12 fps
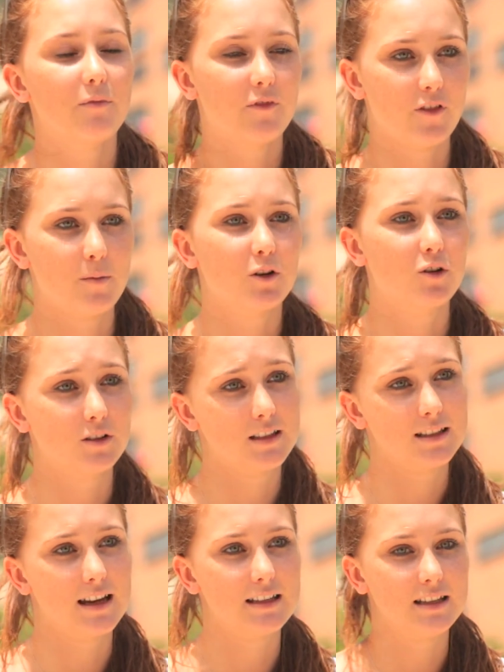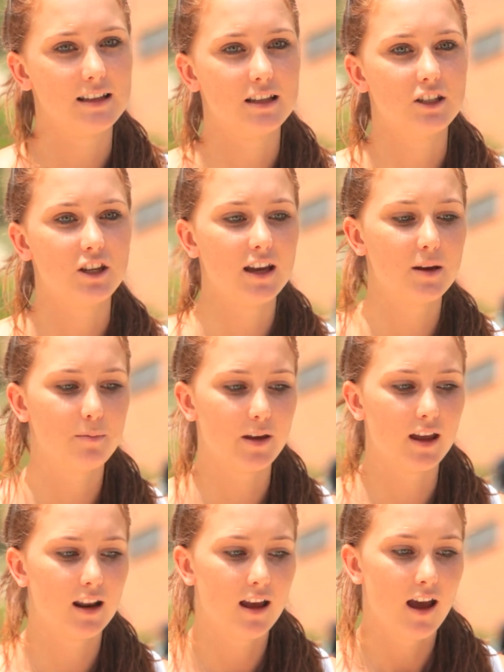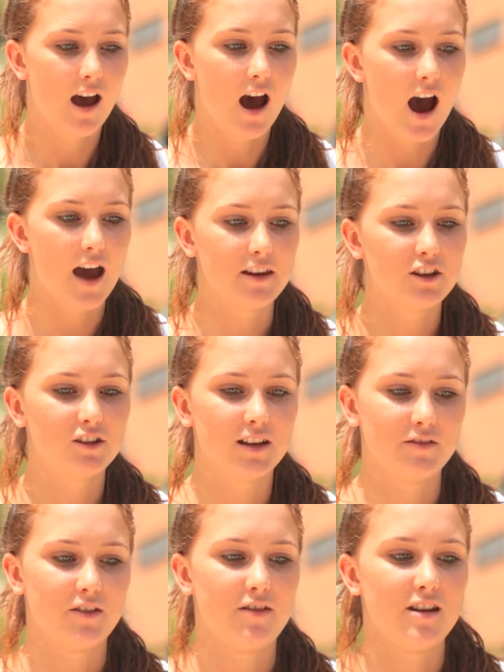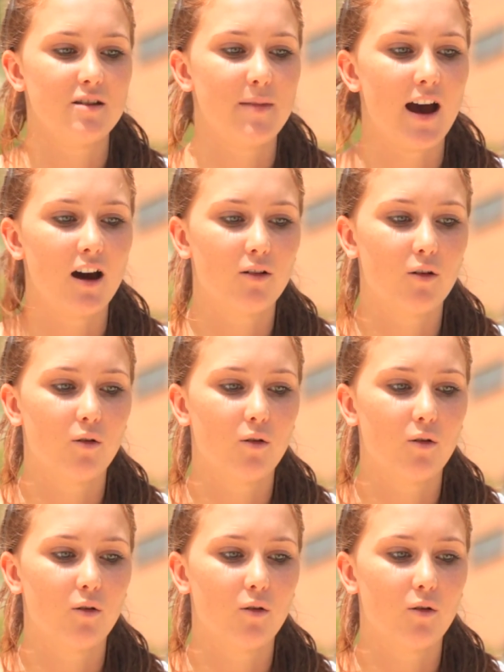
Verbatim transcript: from the courses I did this year, but I think you would have to think about